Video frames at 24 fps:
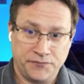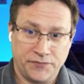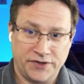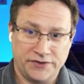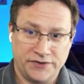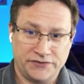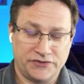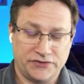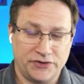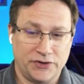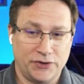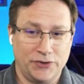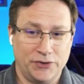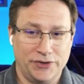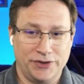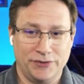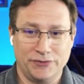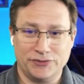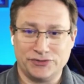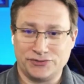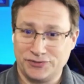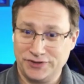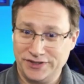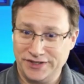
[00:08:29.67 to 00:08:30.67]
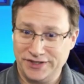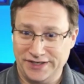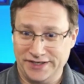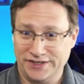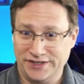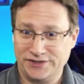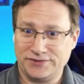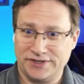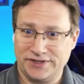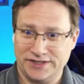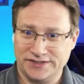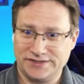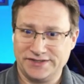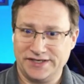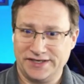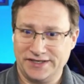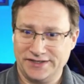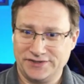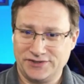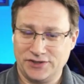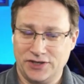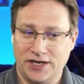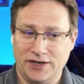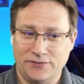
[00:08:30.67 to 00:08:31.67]
So it was really interesting.
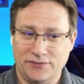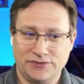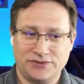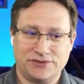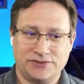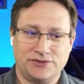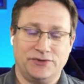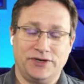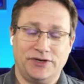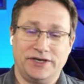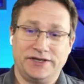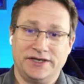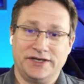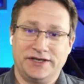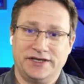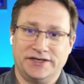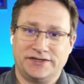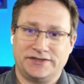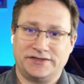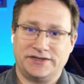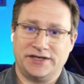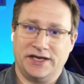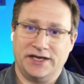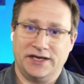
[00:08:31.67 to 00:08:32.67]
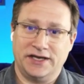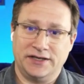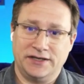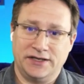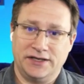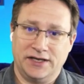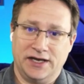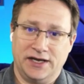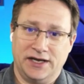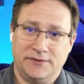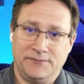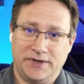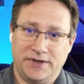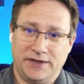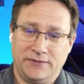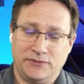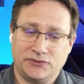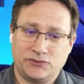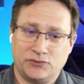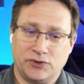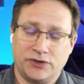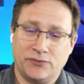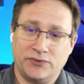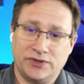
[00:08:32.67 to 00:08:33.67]
So I was doing this, and um, I was
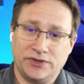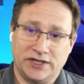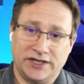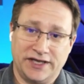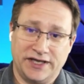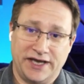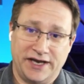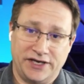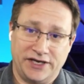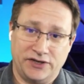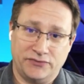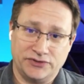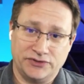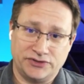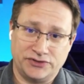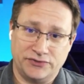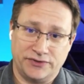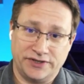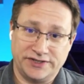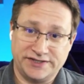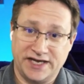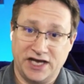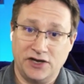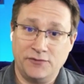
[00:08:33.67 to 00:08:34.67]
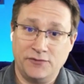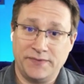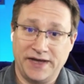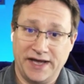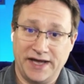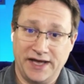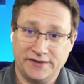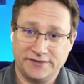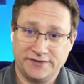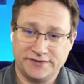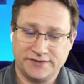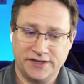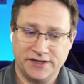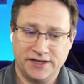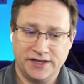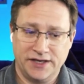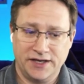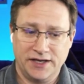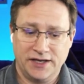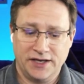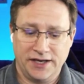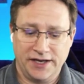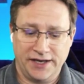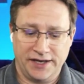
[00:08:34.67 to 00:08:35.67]
working with a lady who was doing sound baths,
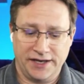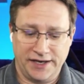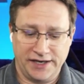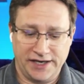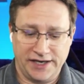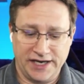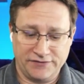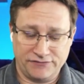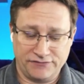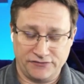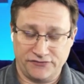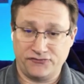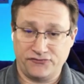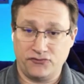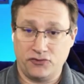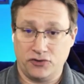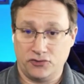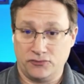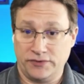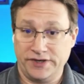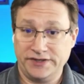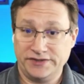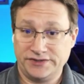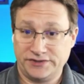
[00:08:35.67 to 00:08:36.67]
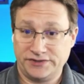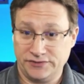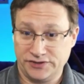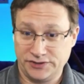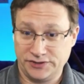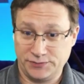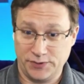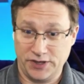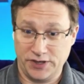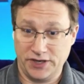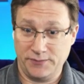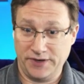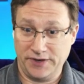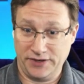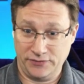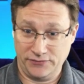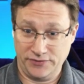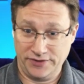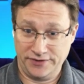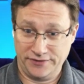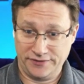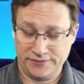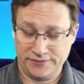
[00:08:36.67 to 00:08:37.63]
and I gave her four rings to experiment with.